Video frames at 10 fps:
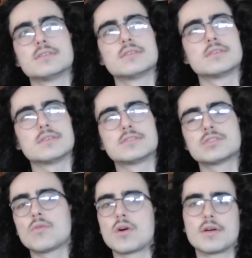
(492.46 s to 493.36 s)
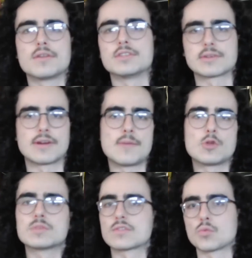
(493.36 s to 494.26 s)
it's so hard to describe. You
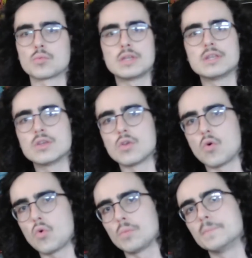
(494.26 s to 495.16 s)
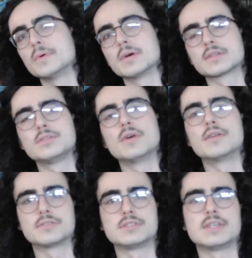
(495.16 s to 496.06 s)
almost have to read the whole book to
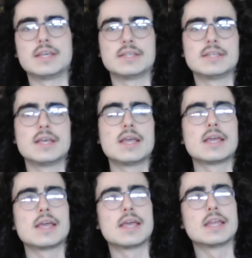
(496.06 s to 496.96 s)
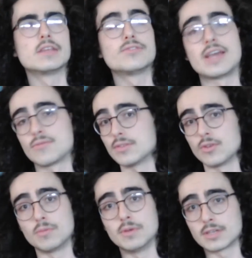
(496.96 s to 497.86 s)
understand it. And if you haven't read the whole
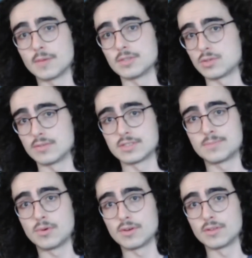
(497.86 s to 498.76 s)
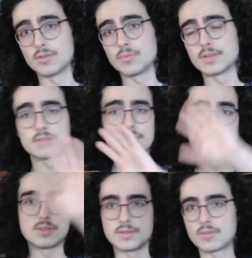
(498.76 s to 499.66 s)
book, I almost don't want to spoil what, you
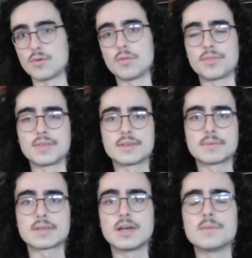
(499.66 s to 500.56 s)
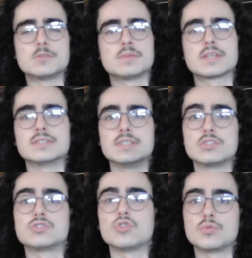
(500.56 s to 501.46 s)
know, the whole thing becomes, because it is
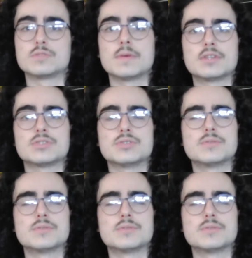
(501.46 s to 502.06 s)
so special.